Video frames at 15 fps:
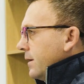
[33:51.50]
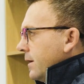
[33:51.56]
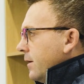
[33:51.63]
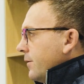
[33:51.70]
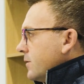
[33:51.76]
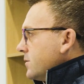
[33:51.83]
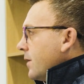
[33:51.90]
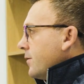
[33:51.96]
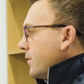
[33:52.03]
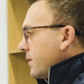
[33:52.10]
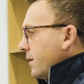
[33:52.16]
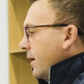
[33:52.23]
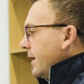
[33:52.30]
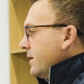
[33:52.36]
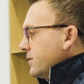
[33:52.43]
You know, there's other
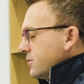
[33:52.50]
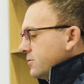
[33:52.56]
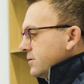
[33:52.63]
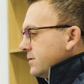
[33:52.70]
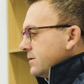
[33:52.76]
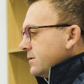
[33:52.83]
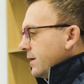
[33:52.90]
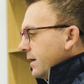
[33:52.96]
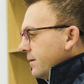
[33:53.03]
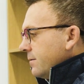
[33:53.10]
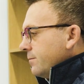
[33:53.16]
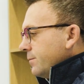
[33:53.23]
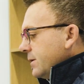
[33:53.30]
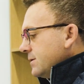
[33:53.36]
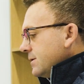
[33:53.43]
industries
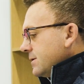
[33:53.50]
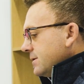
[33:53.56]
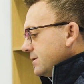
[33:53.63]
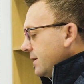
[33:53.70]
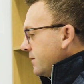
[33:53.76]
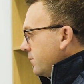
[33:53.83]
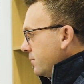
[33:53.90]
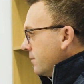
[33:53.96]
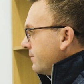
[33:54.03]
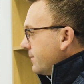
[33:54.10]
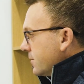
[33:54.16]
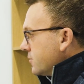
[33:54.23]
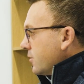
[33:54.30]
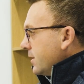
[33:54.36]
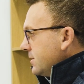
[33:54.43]
and, businesses that do the
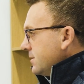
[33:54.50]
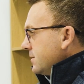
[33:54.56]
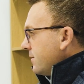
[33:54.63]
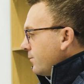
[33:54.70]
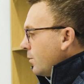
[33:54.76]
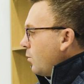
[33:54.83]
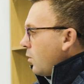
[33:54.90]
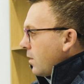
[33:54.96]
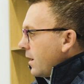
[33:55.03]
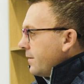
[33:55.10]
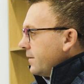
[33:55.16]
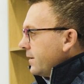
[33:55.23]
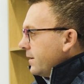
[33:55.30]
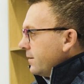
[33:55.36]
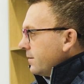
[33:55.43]
filtration stuff. We're more
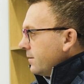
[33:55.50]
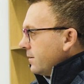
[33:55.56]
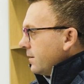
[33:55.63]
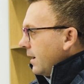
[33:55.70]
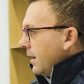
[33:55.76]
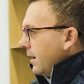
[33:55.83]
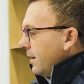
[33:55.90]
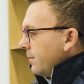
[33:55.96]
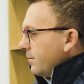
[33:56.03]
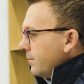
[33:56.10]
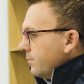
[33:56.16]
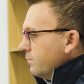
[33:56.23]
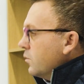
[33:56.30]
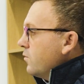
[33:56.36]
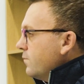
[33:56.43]
on the um,
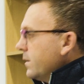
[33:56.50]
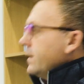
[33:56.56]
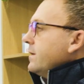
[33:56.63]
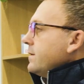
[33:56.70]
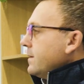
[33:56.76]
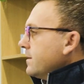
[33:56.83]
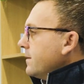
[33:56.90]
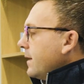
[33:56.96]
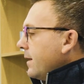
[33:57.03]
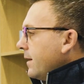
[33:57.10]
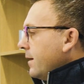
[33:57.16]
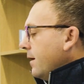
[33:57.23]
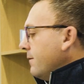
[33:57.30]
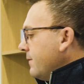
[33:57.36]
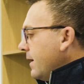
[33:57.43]
movement, the movement
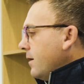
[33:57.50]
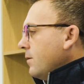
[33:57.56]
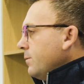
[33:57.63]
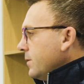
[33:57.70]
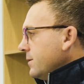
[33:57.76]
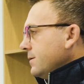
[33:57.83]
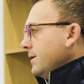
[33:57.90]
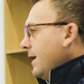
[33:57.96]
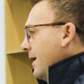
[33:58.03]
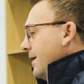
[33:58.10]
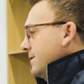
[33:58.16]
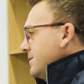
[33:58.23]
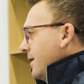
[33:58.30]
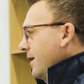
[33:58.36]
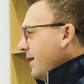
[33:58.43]
of, air. of, air. but yeah,
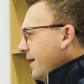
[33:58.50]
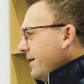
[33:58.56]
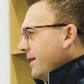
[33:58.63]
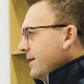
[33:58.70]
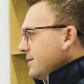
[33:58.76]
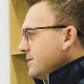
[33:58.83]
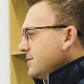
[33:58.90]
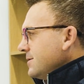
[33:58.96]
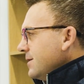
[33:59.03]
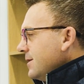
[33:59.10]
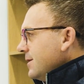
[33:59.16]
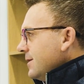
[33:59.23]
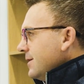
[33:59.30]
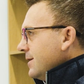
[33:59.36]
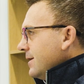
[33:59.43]
it's it's.
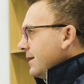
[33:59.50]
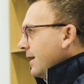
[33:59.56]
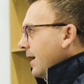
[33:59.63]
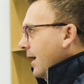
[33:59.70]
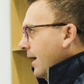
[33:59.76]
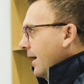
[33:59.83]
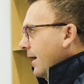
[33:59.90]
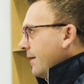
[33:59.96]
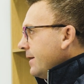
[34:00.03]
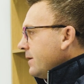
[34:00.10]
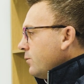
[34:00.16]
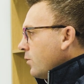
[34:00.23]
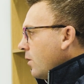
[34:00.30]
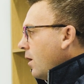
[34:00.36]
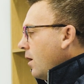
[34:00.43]
I
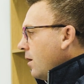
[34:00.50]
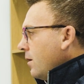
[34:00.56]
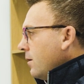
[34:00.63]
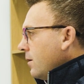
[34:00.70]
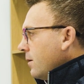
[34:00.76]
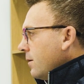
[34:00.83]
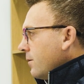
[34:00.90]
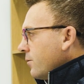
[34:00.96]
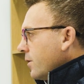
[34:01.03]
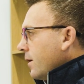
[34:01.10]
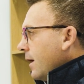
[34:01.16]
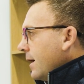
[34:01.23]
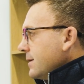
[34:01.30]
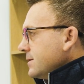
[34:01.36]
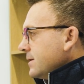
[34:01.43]
think we're all
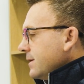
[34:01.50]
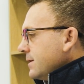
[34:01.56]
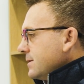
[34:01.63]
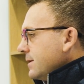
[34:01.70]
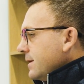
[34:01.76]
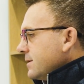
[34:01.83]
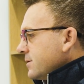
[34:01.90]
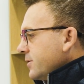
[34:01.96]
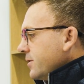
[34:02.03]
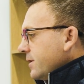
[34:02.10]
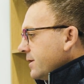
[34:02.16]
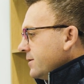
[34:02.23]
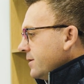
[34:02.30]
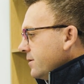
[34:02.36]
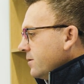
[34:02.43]
realizing it, it's going to
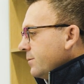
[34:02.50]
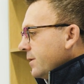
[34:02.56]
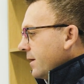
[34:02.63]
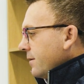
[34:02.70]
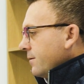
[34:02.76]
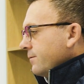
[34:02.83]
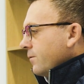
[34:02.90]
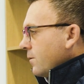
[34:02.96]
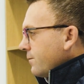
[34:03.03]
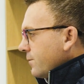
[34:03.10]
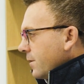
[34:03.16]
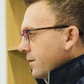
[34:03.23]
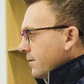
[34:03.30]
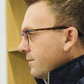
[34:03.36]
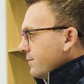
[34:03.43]
continue to be on the
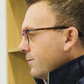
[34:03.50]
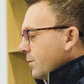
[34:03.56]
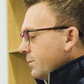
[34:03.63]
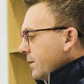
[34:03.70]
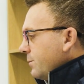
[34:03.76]
forefront of what mm.